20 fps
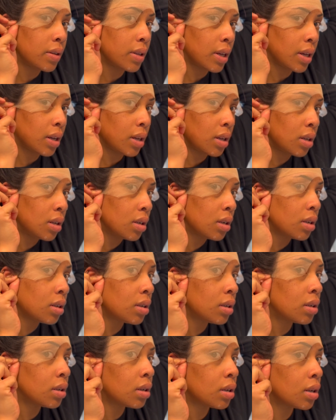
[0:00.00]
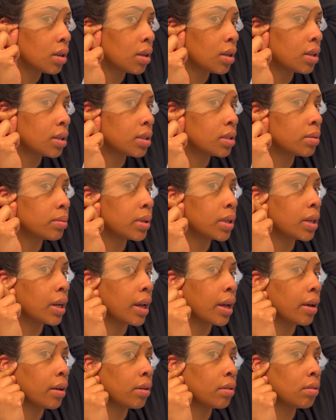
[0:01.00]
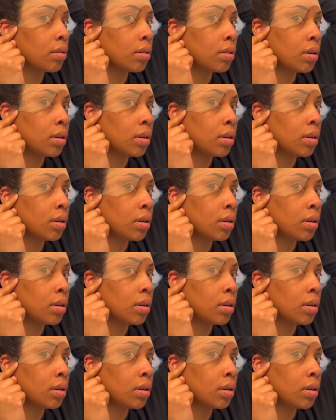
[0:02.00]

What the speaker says: of that has to be down.